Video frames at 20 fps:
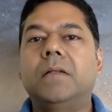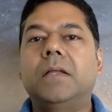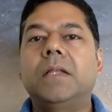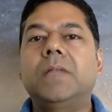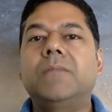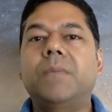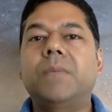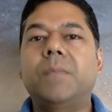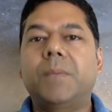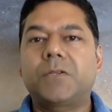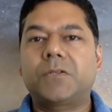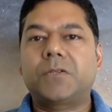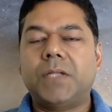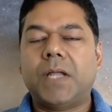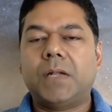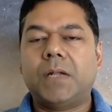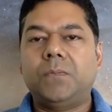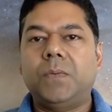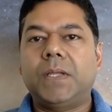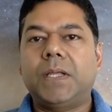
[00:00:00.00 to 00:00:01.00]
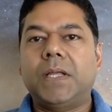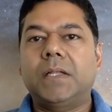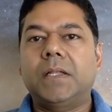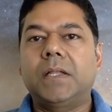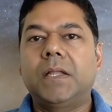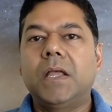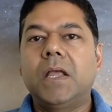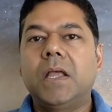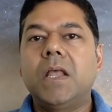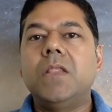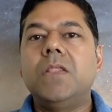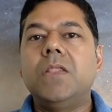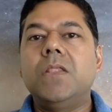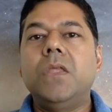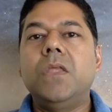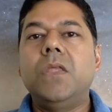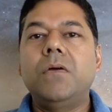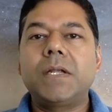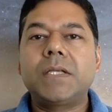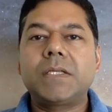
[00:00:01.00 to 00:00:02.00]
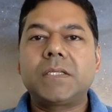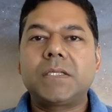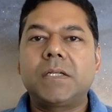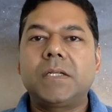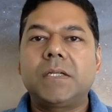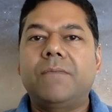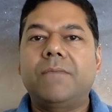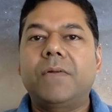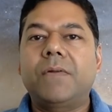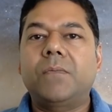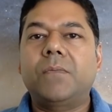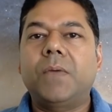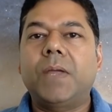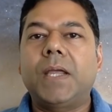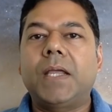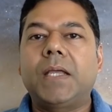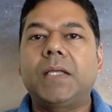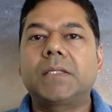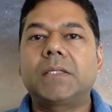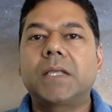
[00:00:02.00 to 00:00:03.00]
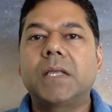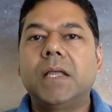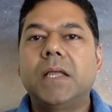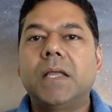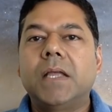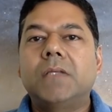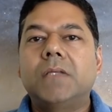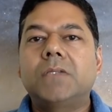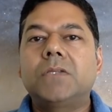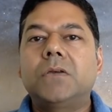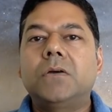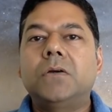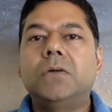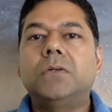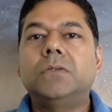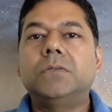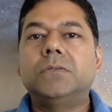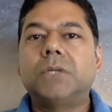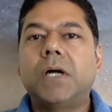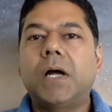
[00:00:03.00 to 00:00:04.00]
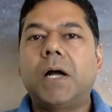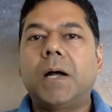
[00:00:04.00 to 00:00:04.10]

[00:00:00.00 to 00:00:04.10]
information that we can notice in different ways. So